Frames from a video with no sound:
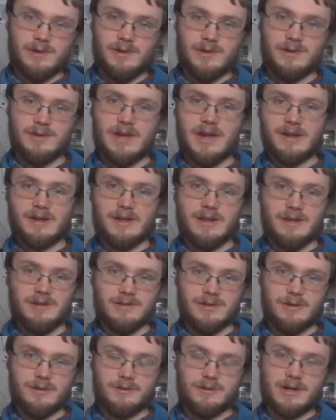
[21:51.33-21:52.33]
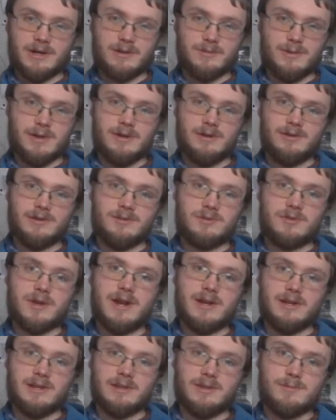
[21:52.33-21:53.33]
In that case, I would recommend
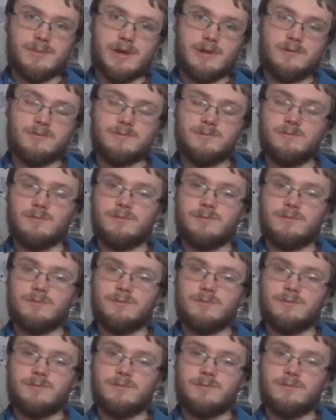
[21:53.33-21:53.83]
treading them out.